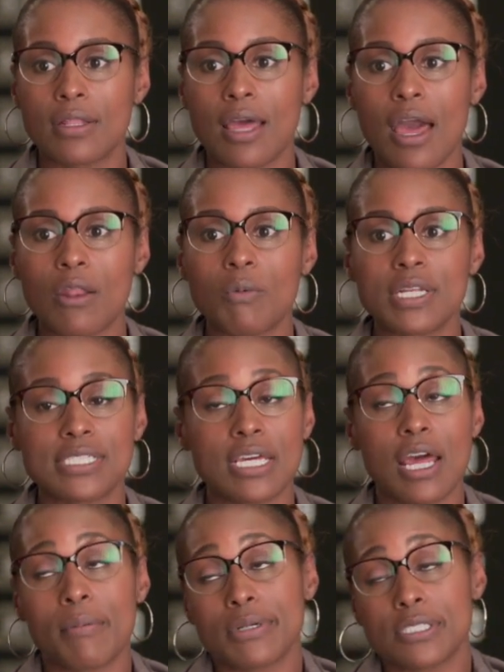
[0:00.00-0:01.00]
I don't want to say
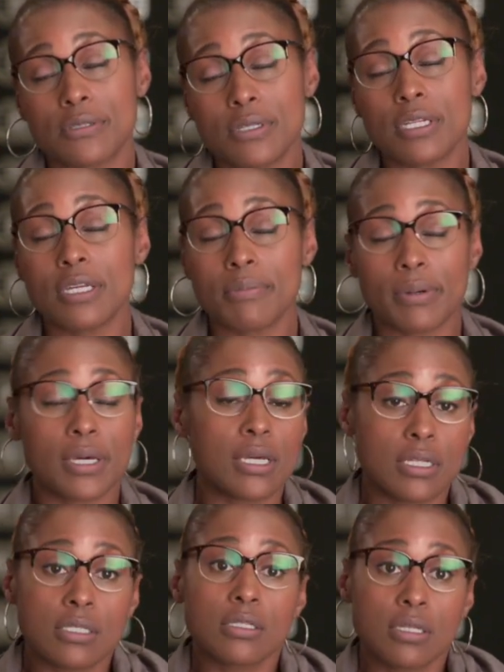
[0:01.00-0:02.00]
an opportunity,
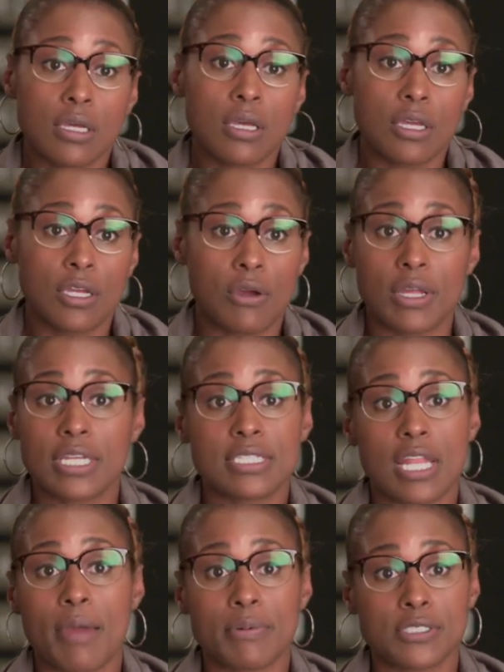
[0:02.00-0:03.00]
but, you know, it is
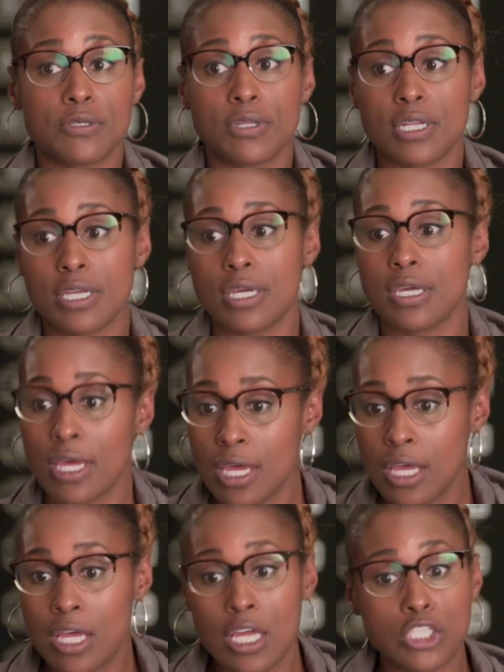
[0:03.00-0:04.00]
an opportunity
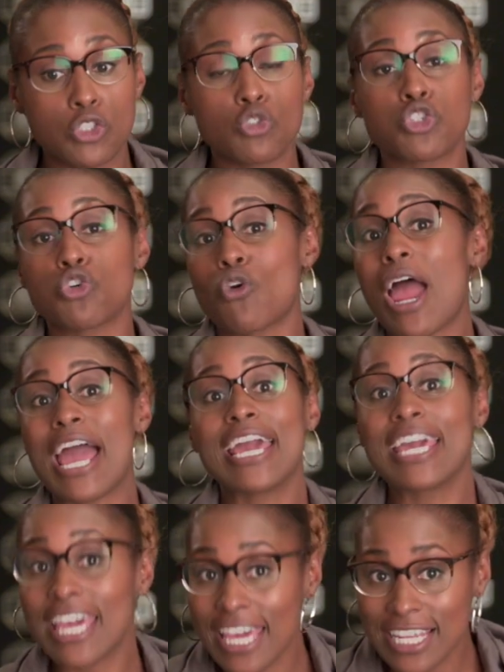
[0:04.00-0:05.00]
to try
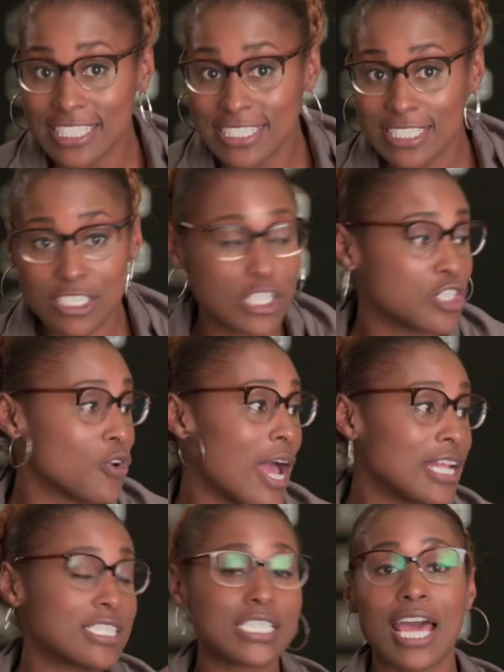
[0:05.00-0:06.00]
again, to
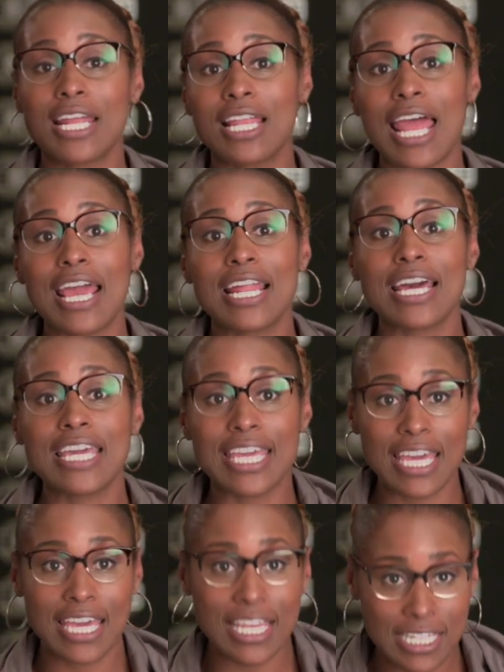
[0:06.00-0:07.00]
try to shine a light
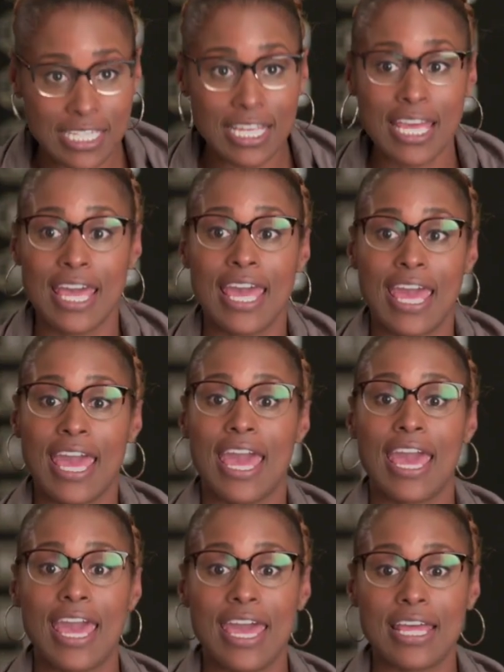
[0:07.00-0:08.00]
again,
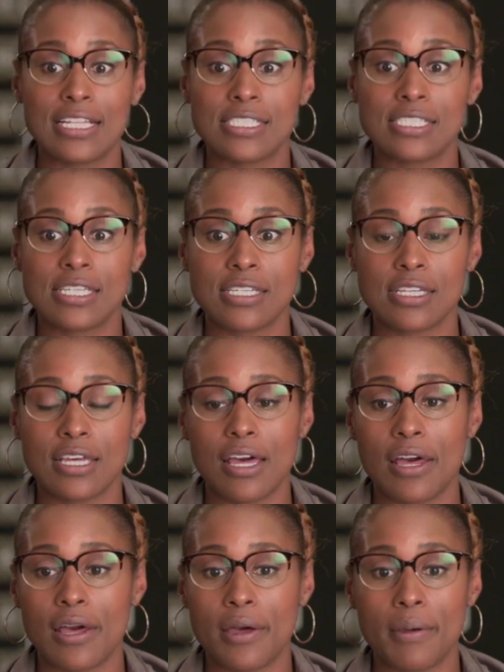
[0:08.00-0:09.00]
and
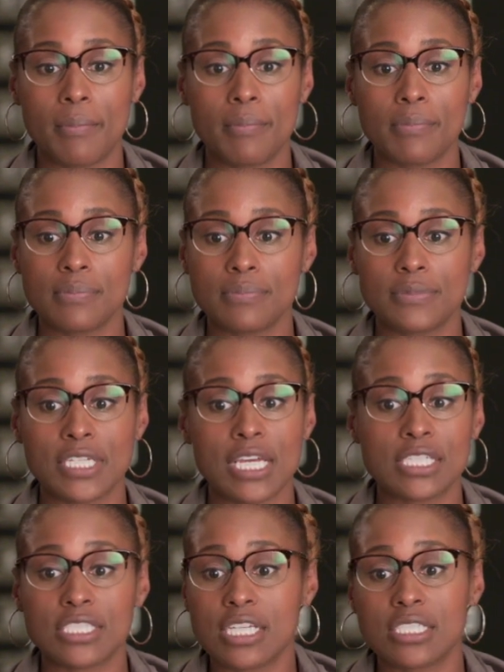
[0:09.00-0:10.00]
to
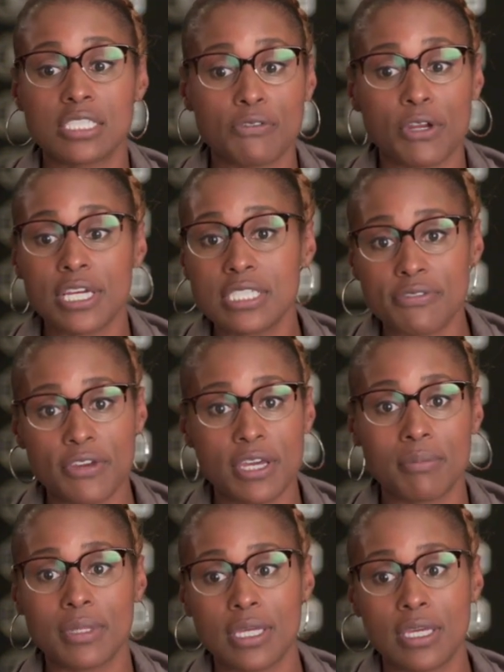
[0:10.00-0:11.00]
get justice for his
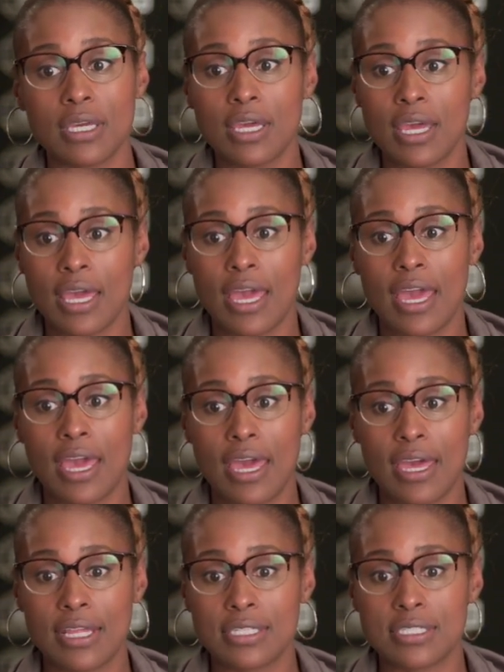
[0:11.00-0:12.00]
family,
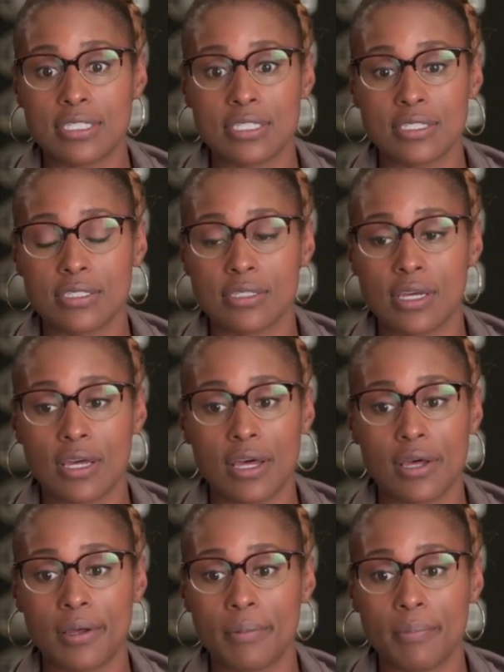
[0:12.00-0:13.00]
and
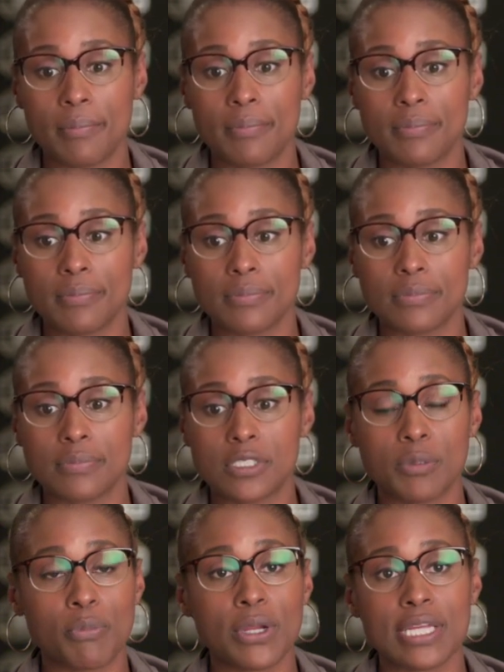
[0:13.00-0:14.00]

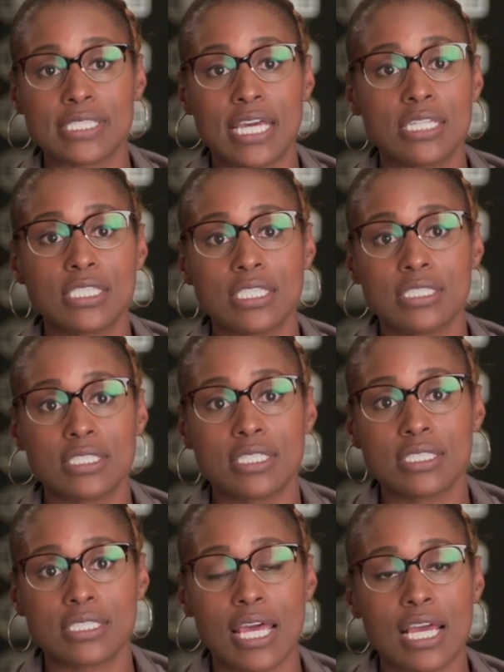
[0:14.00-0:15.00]
to bring attention to
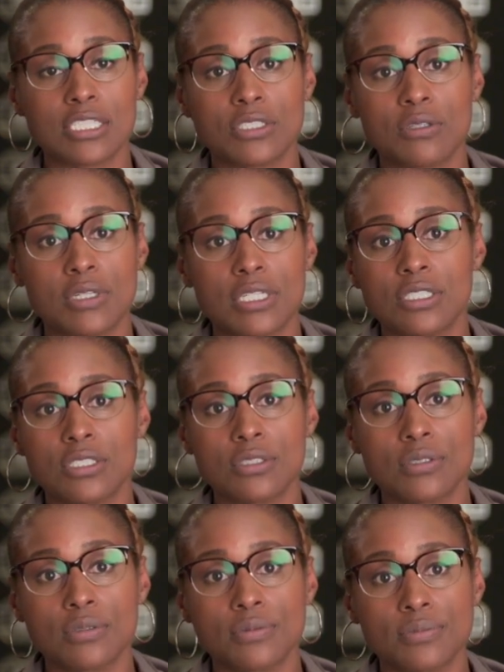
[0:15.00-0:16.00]
this national issue.